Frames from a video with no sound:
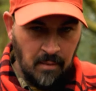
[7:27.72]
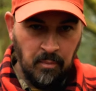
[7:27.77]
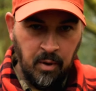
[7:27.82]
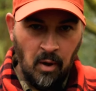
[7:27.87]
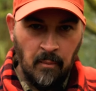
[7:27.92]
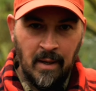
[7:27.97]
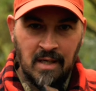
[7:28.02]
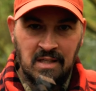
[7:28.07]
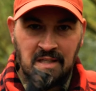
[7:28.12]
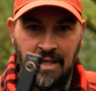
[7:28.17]

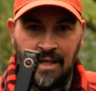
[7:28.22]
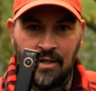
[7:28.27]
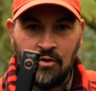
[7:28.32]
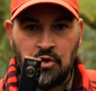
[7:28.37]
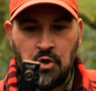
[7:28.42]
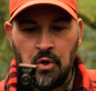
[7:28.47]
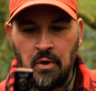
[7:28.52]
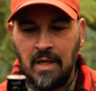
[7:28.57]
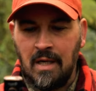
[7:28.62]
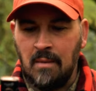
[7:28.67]
implemented
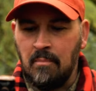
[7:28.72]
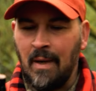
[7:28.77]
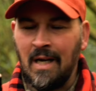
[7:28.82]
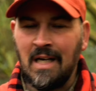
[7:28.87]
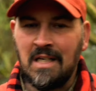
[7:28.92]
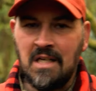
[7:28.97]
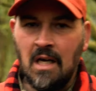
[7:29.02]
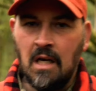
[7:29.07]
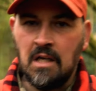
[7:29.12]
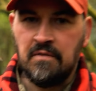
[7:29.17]
into the
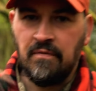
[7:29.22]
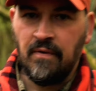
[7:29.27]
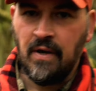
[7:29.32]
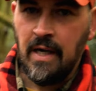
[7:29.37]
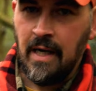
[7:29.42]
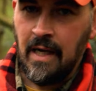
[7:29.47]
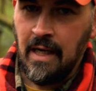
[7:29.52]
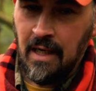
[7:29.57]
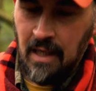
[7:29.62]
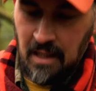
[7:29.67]
Mini Times
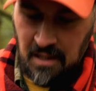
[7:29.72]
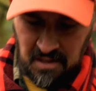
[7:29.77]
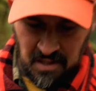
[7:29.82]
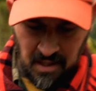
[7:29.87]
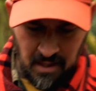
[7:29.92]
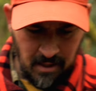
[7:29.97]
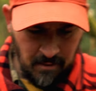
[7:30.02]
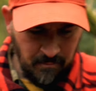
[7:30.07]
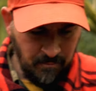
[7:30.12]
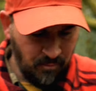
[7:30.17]
3
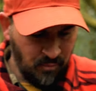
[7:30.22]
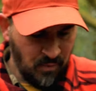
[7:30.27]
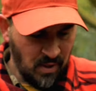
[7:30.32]
EDC